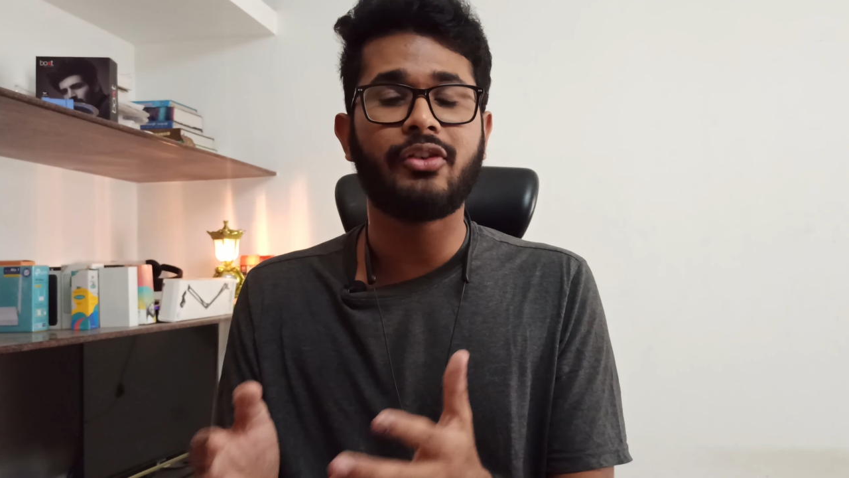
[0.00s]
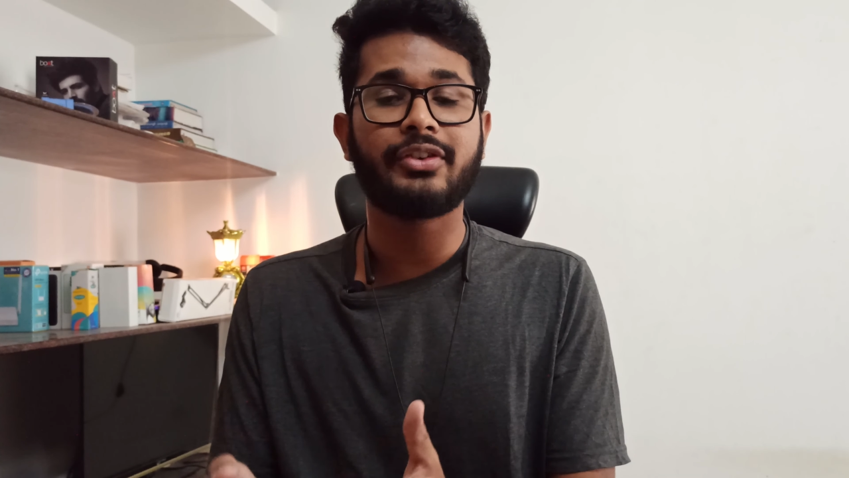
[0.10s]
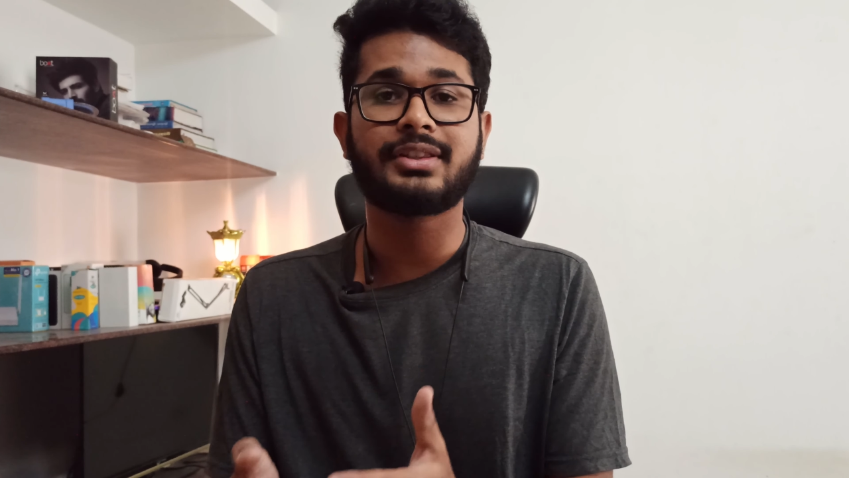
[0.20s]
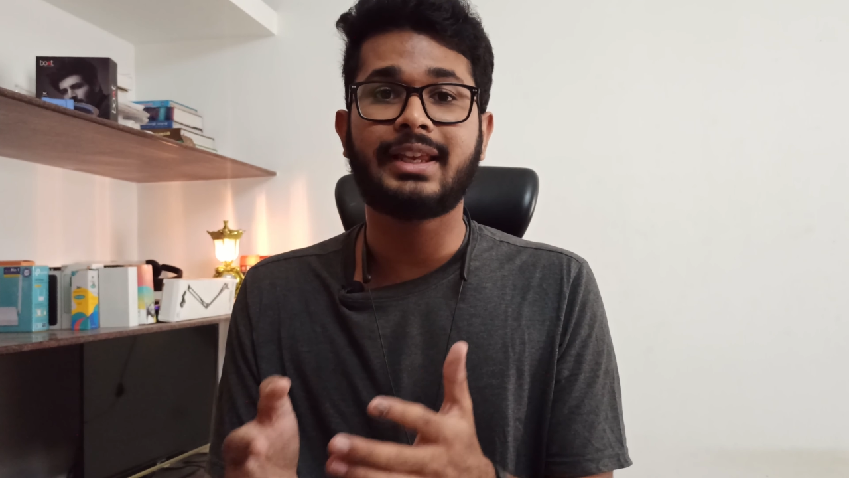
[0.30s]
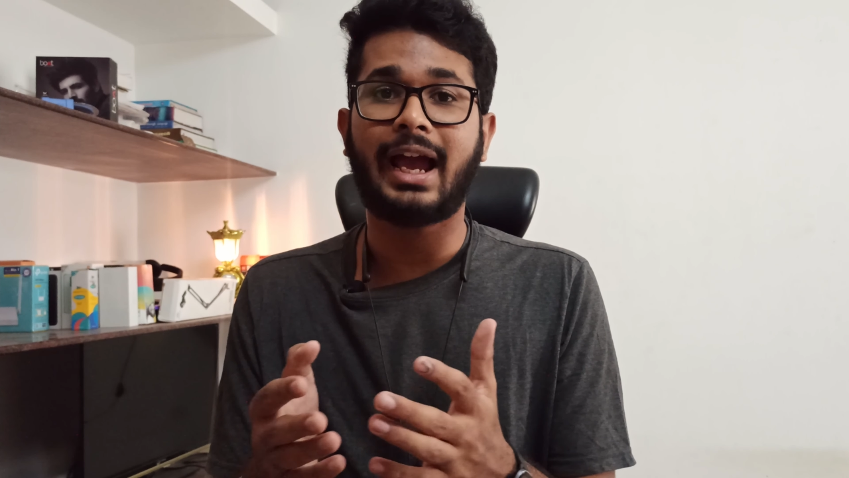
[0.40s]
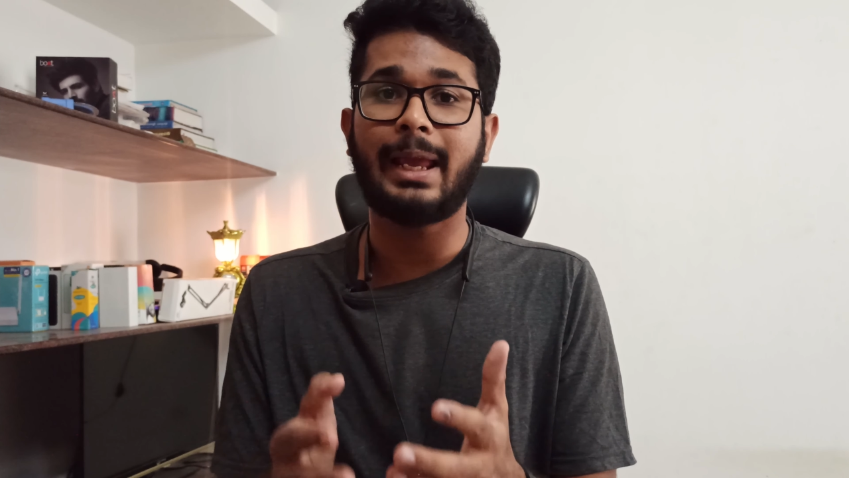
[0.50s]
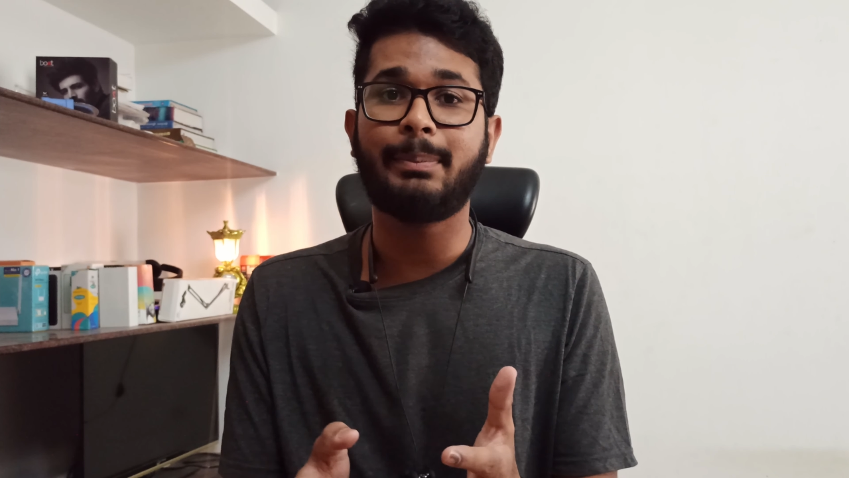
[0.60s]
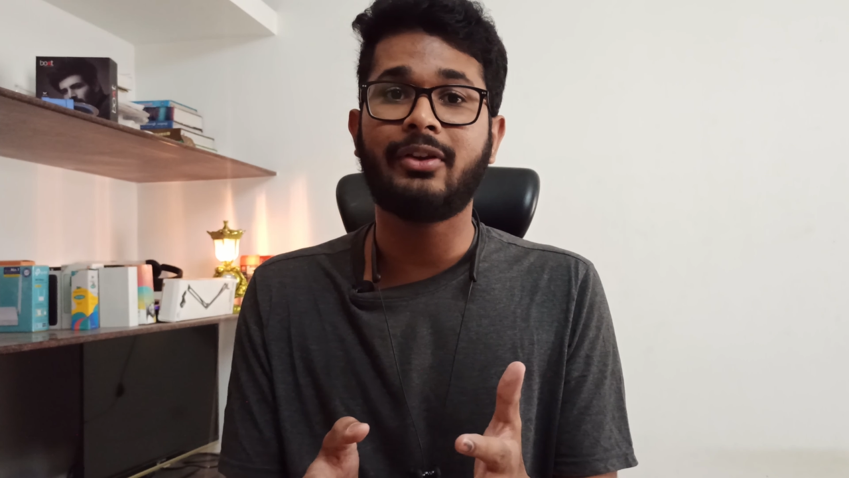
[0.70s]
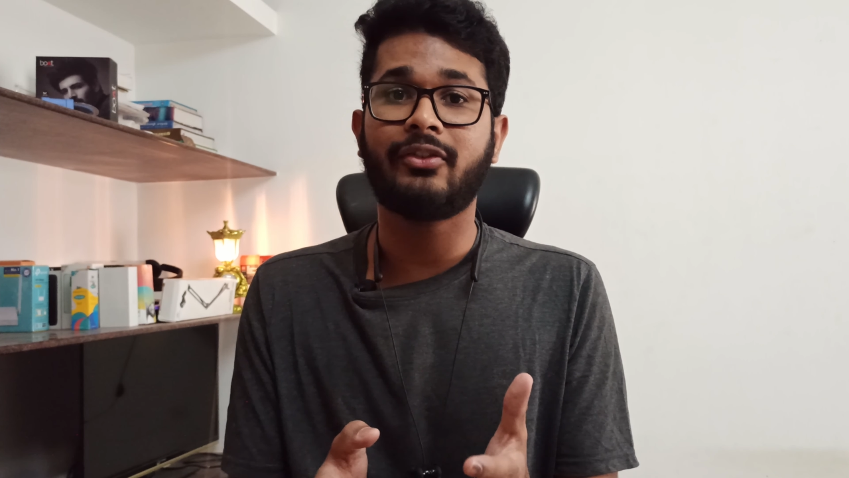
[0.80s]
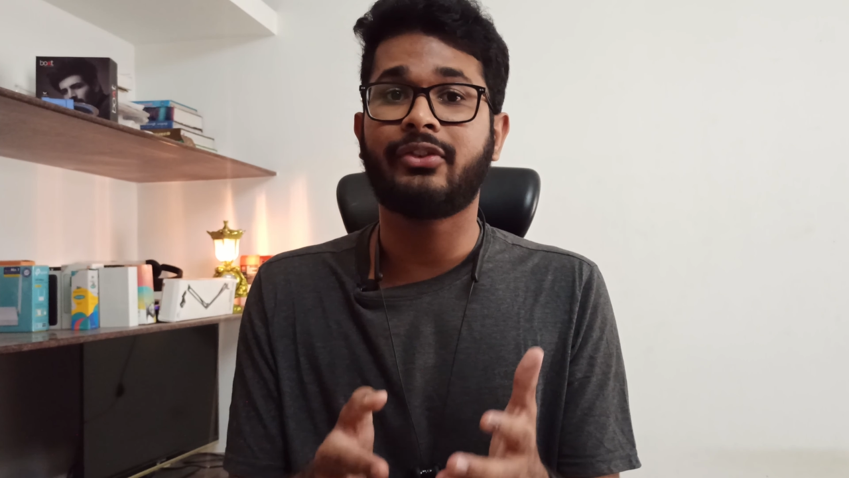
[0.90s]
offers the
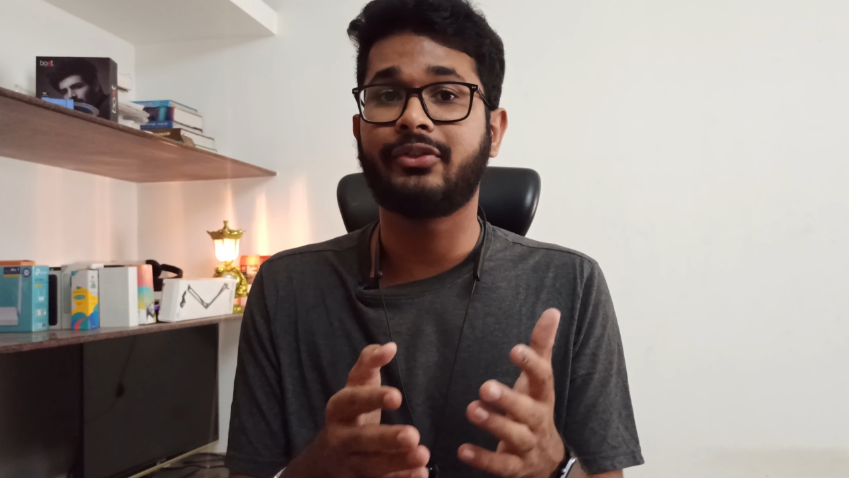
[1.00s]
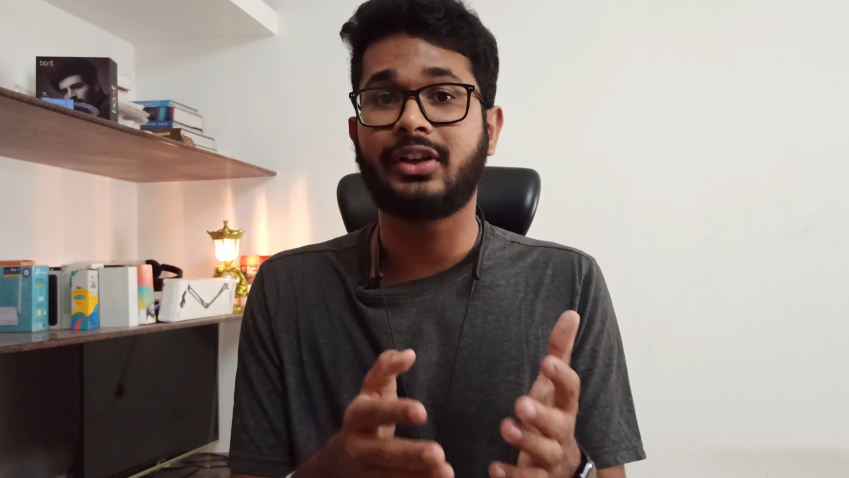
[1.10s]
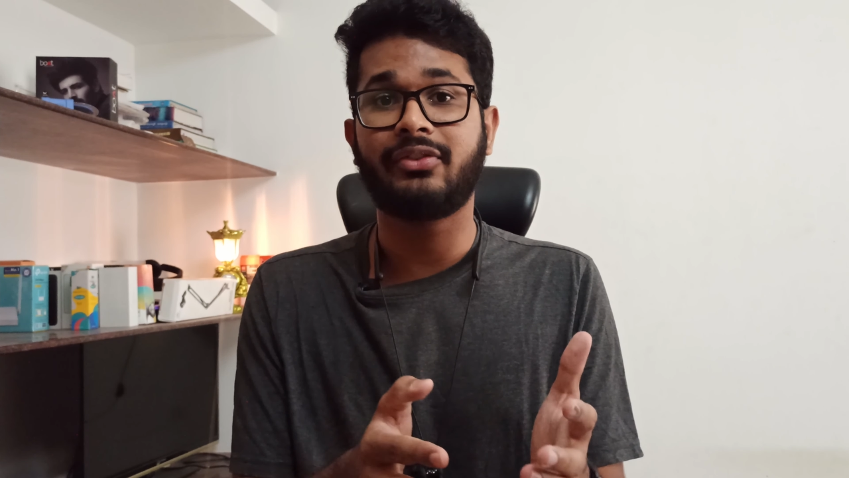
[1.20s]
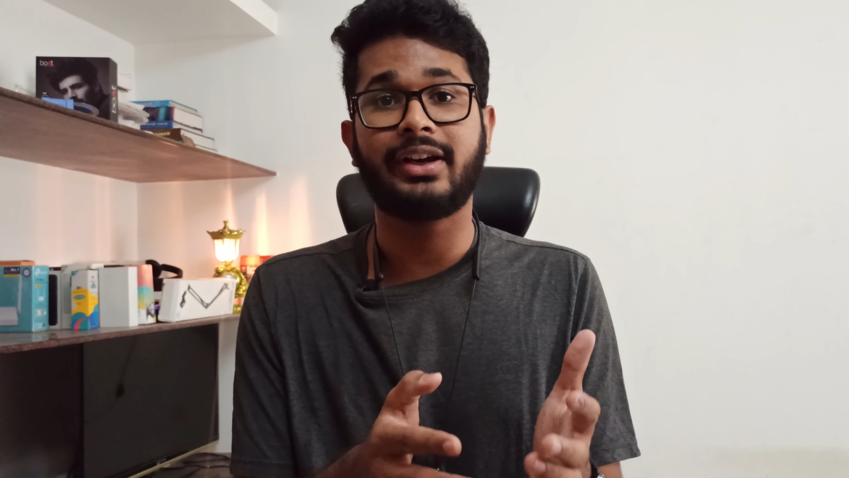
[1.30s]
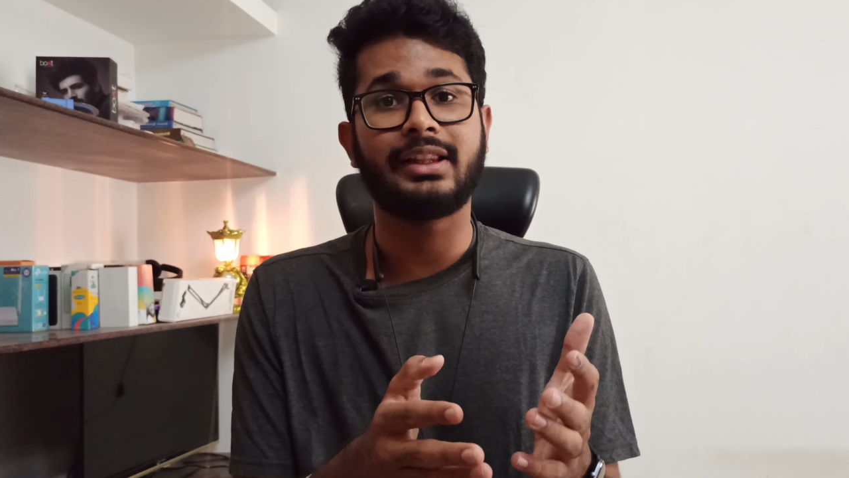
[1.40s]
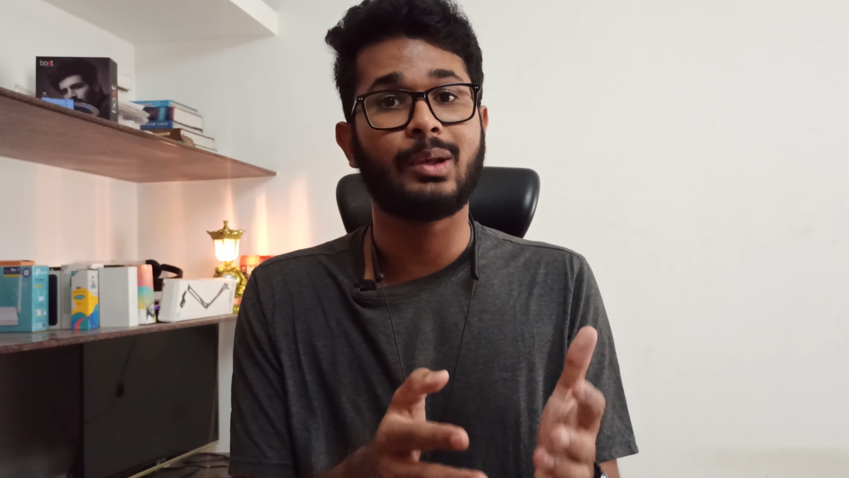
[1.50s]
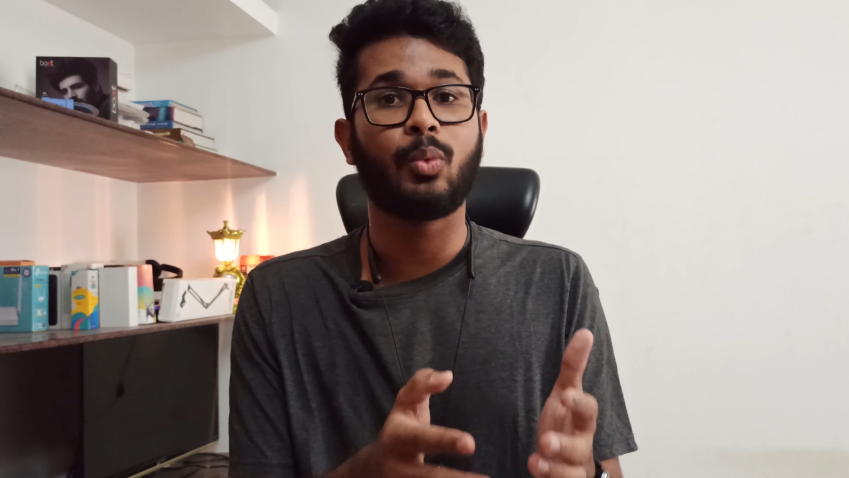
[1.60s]
IP55,